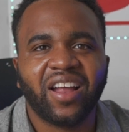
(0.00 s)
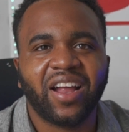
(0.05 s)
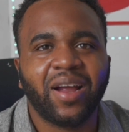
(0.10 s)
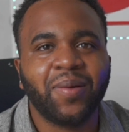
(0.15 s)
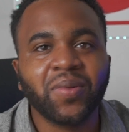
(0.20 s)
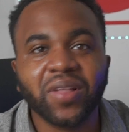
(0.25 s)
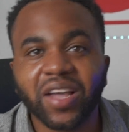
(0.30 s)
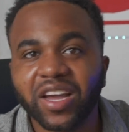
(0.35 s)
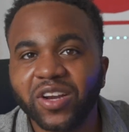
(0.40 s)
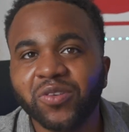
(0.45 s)

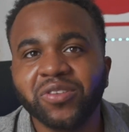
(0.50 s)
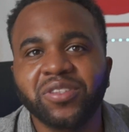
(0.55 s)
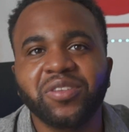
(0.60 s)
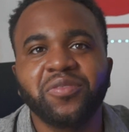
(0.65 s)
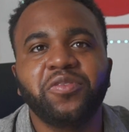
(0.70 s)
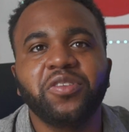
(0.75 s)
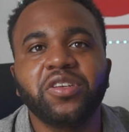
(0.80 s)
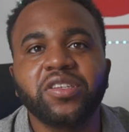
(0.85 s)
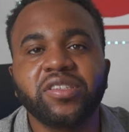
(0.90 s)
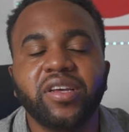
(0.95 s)
I'm glad I know what
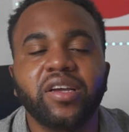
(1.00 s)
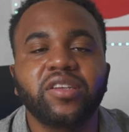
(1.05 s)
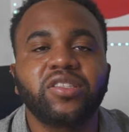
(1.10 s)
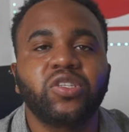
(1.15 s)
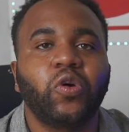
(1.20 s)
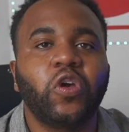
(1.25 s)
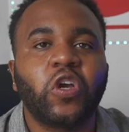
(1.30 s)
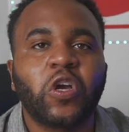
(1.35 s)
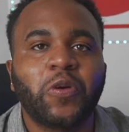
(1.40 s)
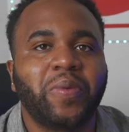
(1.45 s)
it feels like
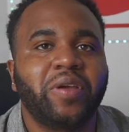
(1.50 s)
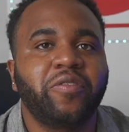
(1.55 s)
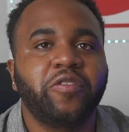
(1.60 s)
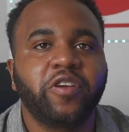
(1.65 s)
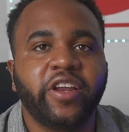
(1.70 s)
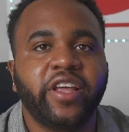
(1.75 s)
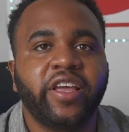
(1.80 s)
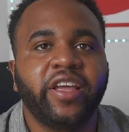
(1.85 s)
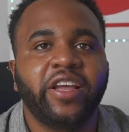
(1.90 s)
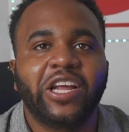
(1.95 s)
to wake up
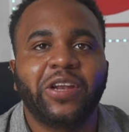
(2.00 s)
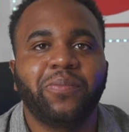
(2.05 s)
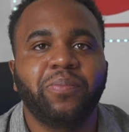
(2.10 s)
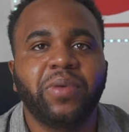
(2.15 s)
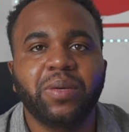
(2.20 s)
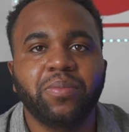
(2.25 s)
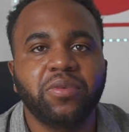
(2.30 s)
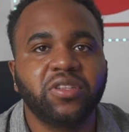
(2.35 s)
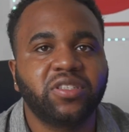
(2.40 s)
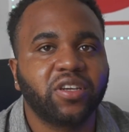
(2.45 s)
every day and
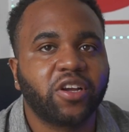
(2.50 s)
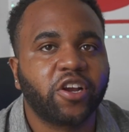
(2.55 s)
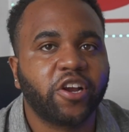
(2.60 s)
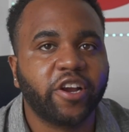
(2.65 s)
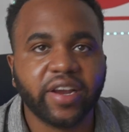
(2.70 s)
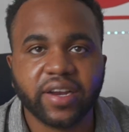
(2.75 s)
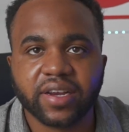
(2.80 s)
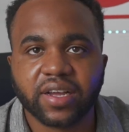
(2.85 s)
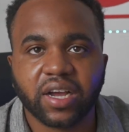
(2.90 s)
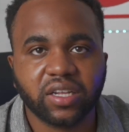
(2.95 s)
be able to
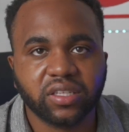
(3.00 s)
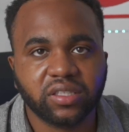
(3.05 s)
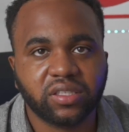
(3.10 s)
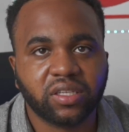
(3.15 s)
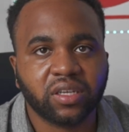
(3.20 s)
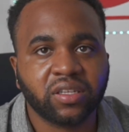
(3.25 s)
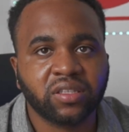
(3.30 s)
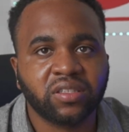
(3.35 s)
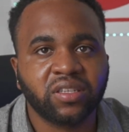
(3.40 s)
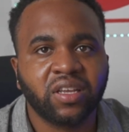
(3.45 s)
create
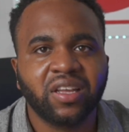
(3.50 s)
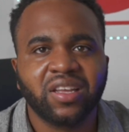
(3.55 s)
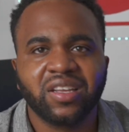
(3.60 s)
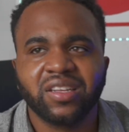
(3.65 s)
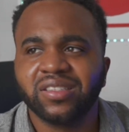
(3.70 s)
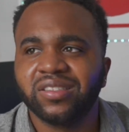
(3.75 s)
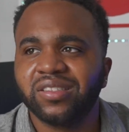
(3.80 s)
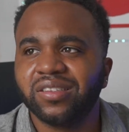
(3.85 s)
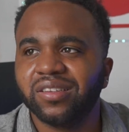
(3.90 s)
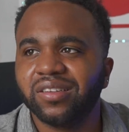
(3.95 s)
content,
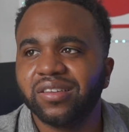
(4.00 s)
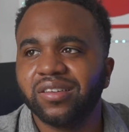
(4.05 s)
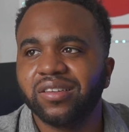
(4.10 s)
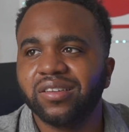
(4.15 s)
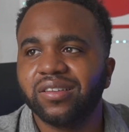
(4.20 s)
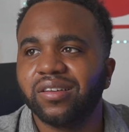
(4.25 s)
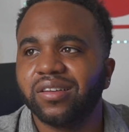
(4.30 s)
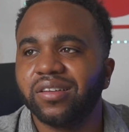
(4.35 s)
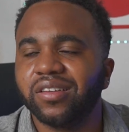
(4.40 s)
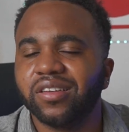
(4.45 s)

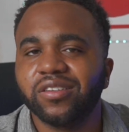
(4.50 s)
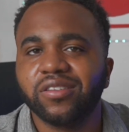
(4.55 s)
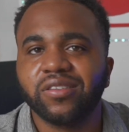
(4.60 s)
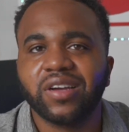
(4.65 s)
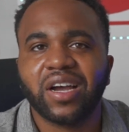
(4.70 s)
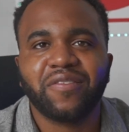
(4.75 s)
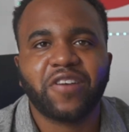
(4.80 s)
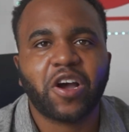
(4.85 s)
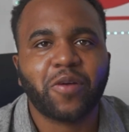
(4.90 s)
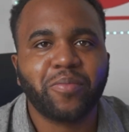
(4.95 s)
to, you know,
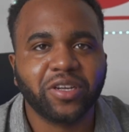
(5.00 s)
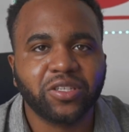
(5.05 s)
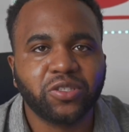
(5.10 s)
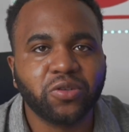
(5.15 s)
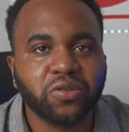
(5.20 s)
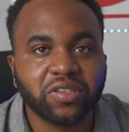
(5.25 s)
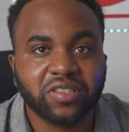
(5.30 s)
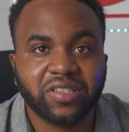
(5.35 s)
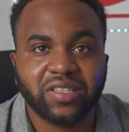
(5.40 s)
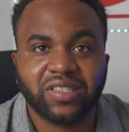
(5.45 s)
have
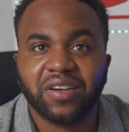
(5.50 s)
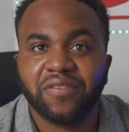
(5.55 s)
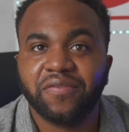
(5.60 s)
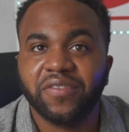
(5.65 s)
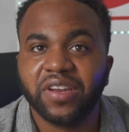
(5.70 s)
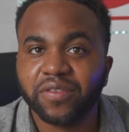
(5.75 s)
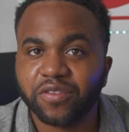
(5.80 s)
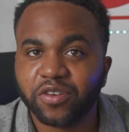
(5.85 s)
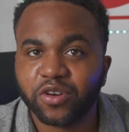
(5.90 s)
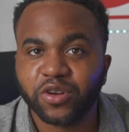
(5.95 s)
opportunities that I've
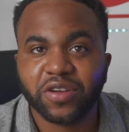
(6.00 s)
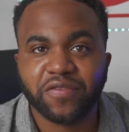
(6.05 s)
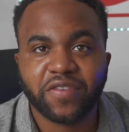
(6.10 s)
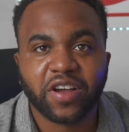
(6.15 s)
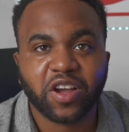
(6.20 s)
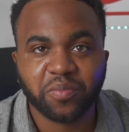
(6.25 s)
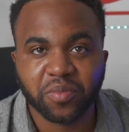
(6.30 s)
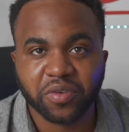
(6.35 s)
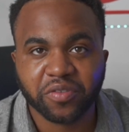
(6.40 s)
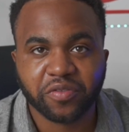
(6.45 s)
never would have
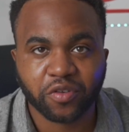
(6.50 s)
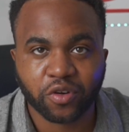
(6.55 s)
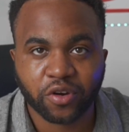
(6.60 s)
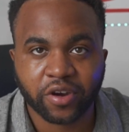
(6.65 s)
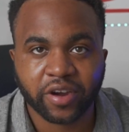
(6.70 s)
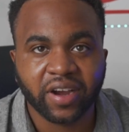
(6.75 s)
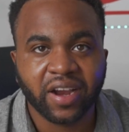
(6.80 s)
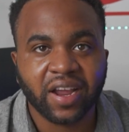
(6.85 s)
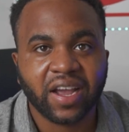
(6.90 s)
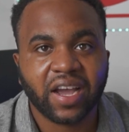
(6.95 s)
had
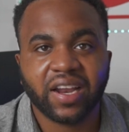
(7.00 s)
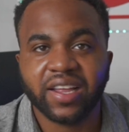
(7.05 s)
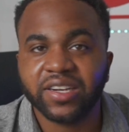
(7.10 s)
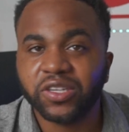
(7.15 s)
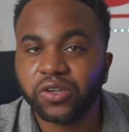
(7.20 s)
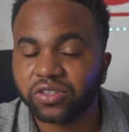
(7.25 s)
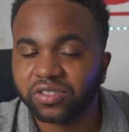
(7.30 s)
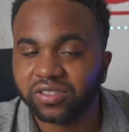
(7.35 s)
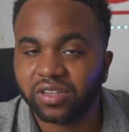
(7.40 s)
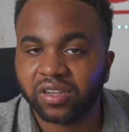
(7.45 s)
before had I
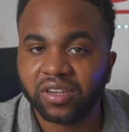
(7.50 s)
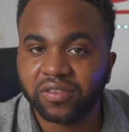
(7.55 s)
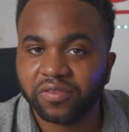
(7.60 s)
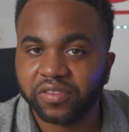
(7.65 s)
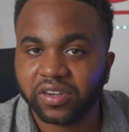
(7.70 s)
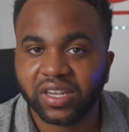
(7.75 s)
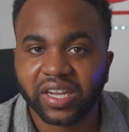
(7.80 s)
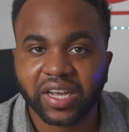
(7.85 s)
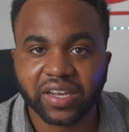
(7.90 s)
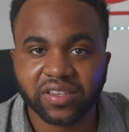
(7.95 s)
chosen a
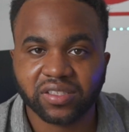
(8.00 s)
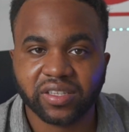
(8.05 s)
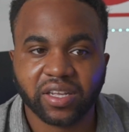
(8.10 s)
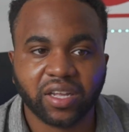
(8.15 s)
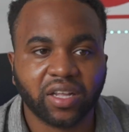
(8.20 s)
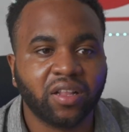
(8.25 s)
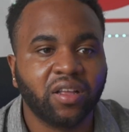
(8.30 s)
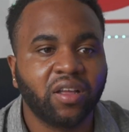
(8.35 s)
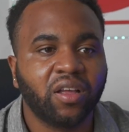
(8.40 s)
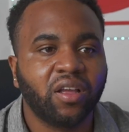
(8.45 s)
different
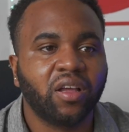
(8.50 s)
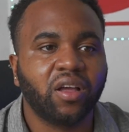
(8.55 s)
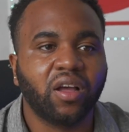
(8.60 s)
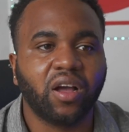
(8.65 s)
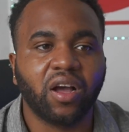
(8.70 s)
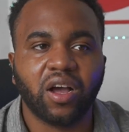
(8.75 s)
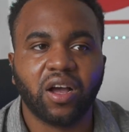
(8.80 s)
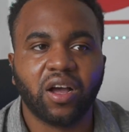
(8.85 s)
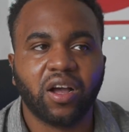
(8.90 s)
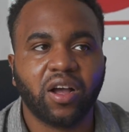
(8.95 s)
lifestyle.
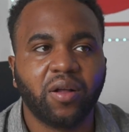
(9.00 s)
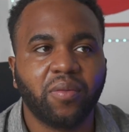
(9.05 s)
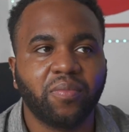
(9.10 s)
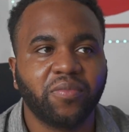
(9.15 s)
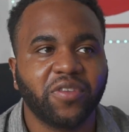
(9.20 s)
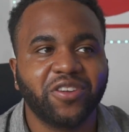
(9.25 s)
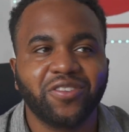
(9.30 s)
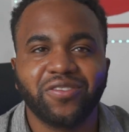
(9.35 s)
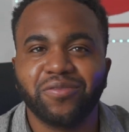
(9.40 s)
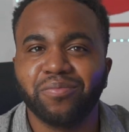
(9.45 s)

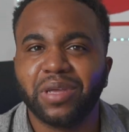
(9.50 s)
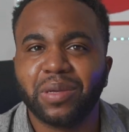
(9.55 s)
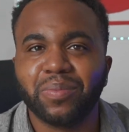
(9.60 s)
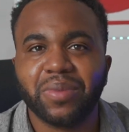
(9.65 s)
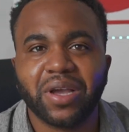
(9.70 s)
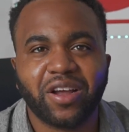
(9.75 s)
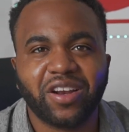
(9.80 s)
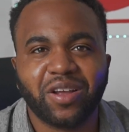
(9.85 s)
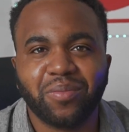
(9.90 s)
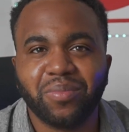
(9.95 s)
You know,
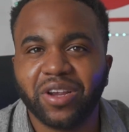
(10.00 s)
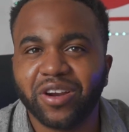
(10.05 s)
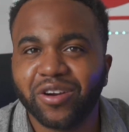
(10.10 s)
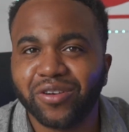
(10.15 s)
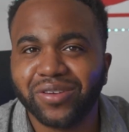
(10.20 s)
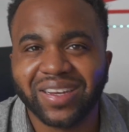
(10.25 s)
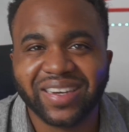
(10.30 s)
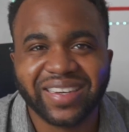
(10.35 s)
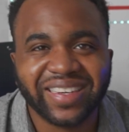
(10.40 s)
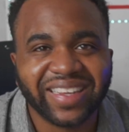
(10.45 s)
maybe I'd be
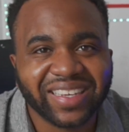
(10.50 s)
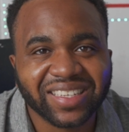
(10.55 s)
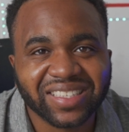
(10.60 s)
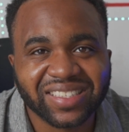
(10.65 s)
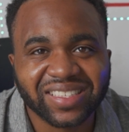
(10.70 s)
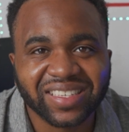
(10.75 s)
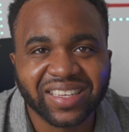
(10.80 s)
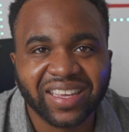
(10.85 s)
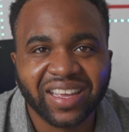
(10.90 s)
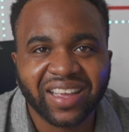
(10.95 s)
around a
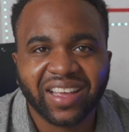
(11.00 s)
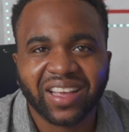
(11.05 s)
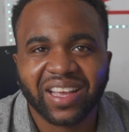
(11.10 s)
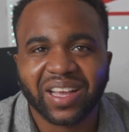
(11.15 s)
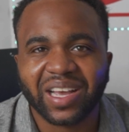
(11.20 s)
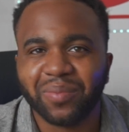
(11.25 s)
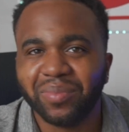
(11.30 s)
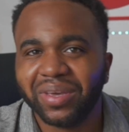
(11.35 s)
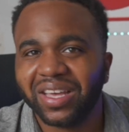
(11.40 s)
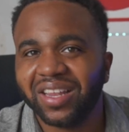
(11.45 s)
desk,
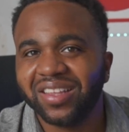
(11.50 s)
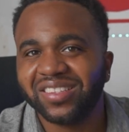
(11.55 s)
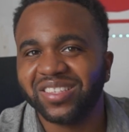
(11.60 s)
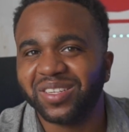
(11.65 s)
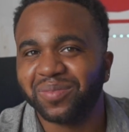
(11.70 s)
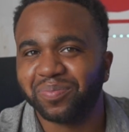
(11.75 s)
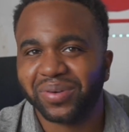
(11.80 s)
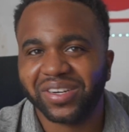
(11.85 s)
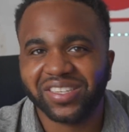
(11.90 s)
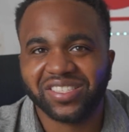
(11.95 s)
I'd be a little
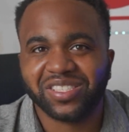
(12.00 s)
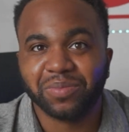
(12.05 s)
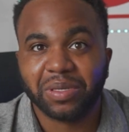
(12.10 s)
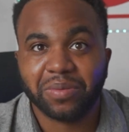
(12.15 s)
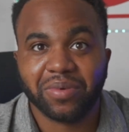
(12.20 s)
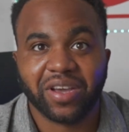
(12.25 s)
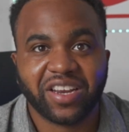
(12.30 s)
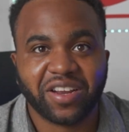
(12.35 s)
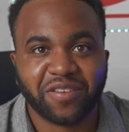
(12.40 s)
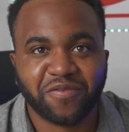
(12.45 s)
depressed,
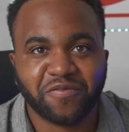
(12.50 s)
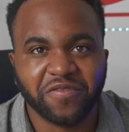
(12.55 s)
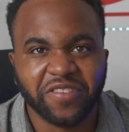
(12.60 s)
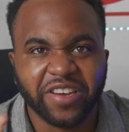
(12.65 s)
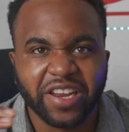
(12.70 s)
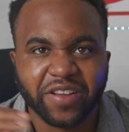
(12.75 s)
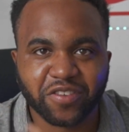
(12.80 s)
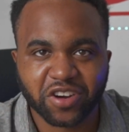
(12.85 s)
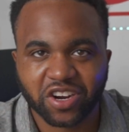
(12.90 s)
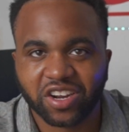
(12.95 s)
maybe I'd have
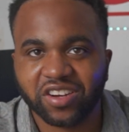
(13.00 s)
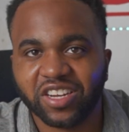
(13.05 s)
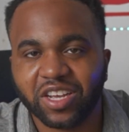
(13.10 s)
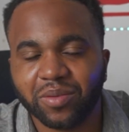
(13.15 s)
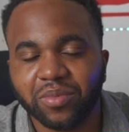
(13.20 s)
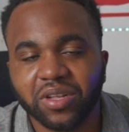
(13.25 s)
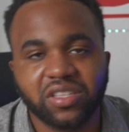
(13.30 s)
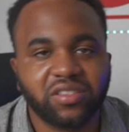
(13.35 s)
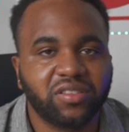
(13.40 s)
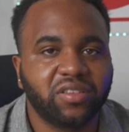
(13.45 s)
never gotten the
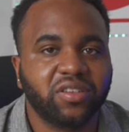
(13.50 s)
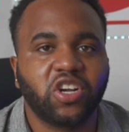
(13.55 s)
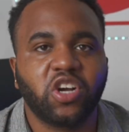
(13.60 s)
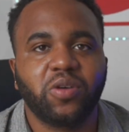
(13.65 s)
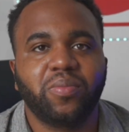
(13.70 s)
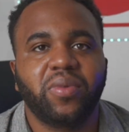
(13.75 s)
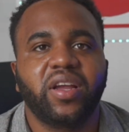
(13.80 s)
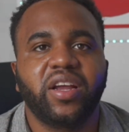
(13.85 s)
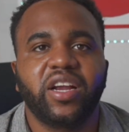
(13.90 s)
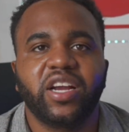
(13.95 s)
ability to
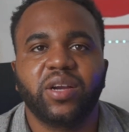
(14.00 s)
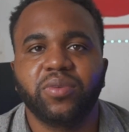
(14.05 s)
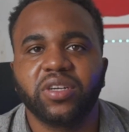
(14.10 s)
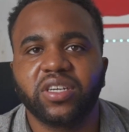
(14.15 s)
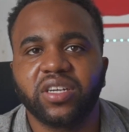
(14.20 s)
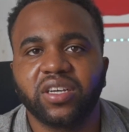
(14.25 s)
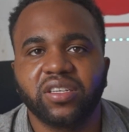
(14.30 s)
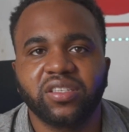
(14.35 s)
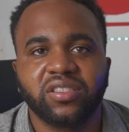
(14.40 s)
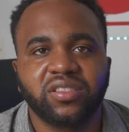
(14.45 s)
cut my hair
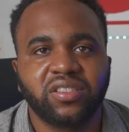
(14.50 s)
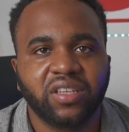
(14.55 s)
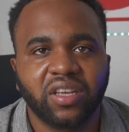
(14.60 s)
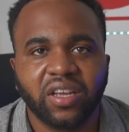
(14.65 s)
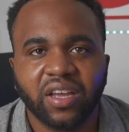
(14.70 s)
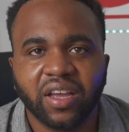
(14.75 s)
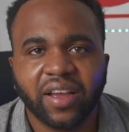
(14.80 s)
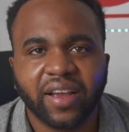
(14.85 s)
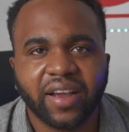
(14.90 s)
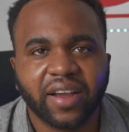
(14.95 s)
because,
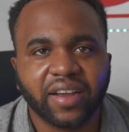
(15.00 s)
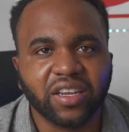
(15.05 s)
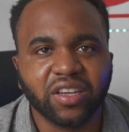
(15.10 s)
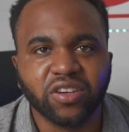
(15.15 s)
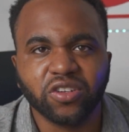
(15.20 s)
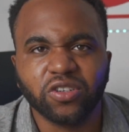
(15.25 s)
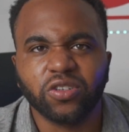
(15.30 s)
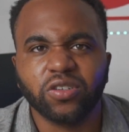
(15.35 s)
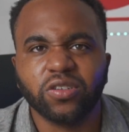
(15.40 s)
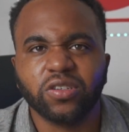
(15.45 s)
you
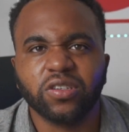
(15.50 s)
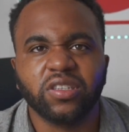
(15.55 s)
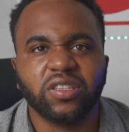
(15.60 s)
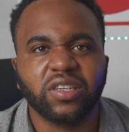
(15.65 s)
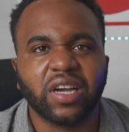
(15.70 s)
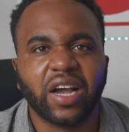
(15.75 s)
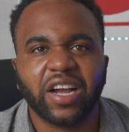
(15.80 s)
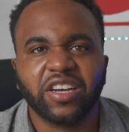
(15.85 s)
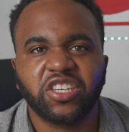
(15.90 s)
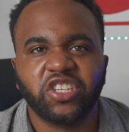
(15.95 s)
know,
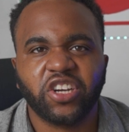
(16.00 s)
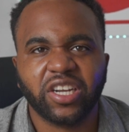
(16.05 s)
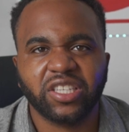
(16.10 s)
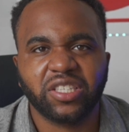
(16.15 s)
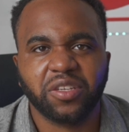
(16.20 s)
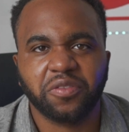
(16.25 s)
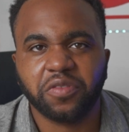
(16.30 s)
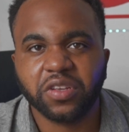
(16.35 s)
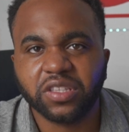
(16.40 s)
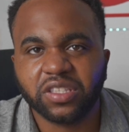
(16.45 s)
I'm trying
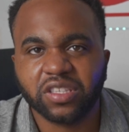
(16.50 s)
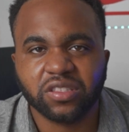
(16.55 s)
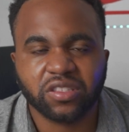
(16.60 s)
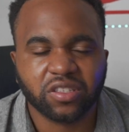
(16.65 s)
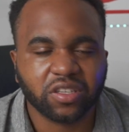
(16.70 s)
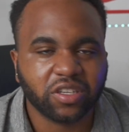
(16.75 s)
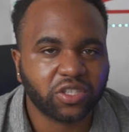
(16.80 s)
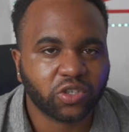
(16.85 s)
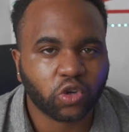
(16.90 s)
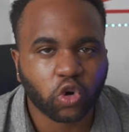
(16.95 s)
to fit
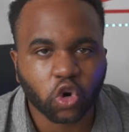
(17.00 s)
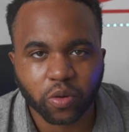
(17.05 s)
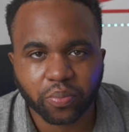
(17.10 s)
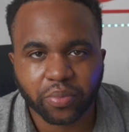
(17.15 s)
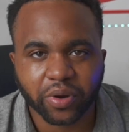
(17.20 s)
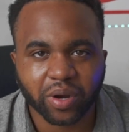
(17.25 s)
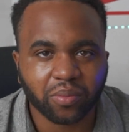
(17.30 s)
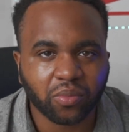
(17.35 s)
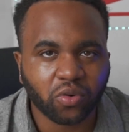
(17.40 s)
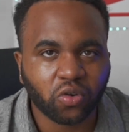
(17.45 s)
into this
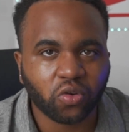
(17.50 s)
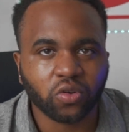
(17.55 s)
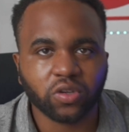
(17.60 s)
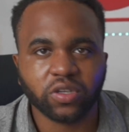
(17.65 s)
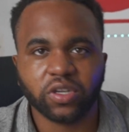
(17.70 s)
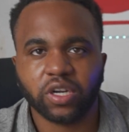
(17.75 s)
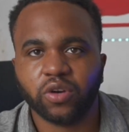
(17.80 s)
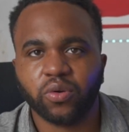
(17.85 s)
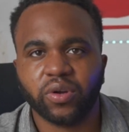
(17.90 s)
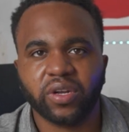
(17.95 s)
corporate
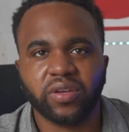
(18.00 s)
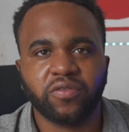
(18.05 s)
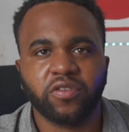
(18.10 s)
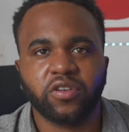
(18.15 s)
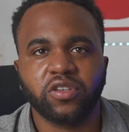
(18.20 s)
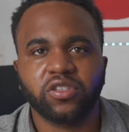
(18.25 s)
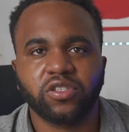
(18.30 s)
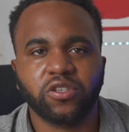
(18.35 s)
mold or whatever.